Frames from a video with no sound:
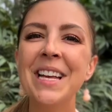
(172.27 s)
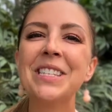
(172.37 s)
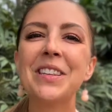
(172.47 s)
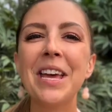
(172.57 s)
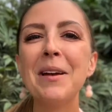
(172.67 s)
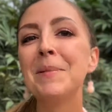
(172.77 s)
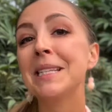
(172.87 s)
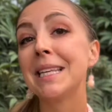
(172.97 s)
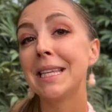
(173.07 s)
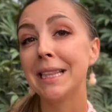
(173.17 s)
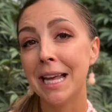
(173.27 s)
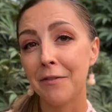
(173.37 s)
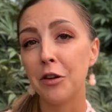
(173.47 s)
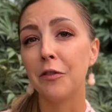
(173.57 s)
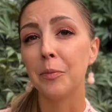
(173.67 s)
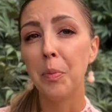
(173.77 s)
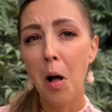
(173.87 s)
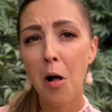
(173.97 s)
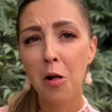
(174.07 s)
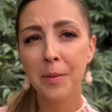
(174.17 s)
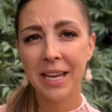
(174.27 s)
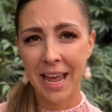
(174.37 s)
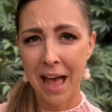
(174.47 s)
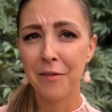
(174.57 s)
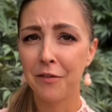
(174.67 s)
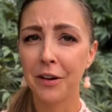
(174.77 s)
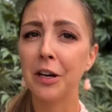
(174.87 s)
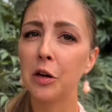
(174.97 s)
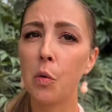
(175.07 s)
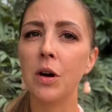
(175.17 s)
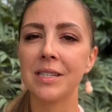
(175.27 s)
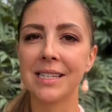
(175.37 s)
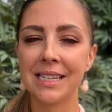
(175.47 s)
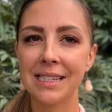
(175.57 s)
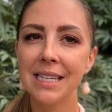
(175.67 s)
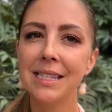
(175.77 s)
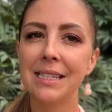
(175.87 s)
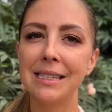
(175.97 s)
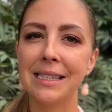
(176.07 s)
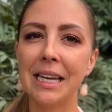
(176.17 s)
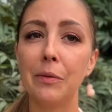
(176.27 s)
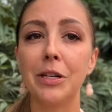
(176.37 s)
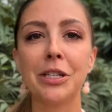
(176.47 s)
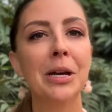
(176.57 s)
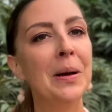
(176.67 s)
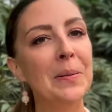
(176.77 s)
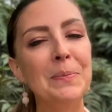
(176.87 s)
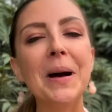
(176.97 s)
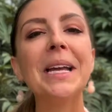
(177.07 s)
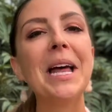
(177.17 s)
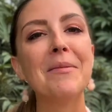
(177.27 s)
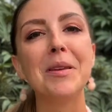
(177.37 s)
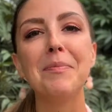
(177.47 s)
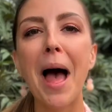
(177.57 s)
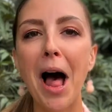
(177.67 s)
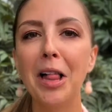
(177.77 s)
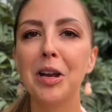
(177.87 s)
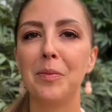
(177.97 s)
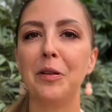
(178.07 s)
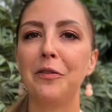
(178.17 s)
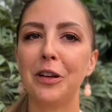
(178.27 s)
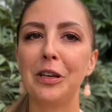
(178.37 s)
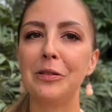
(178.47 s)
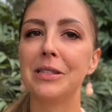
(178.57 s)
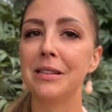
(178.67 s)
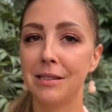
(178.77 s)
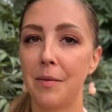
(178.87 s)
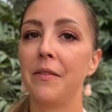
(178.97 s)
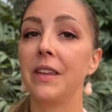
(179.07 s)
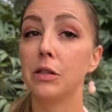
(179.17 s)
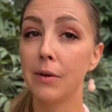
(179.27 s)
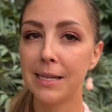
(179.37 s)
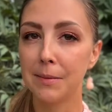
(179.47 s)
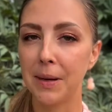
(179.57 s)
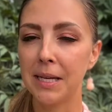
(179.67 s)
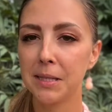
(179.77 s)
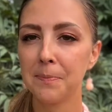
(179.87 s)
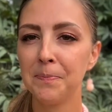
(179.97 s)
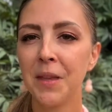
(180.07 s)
So that means that the leftover pulp can have a very coarse consistency, which might not be palatable for use in some of these recipes.